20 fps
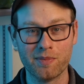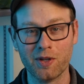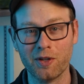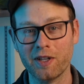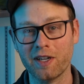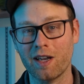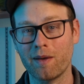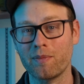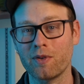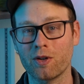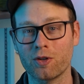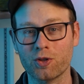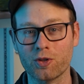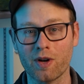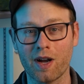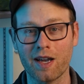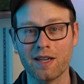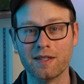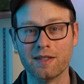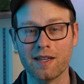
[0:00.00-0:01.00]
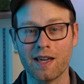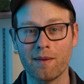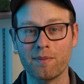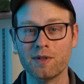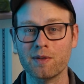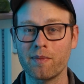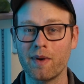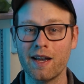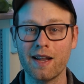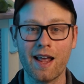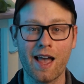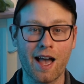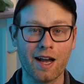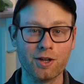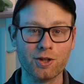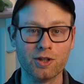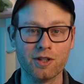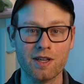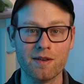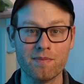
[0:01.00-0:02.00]
building up your triceps might
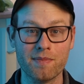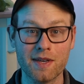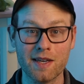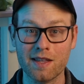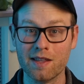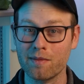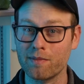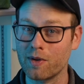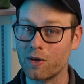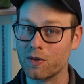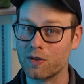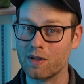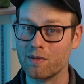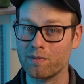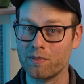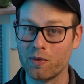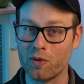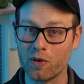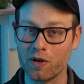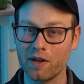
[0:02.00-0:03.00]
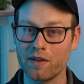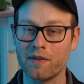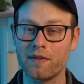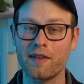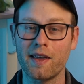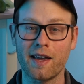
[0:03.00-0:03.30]
actually be the most important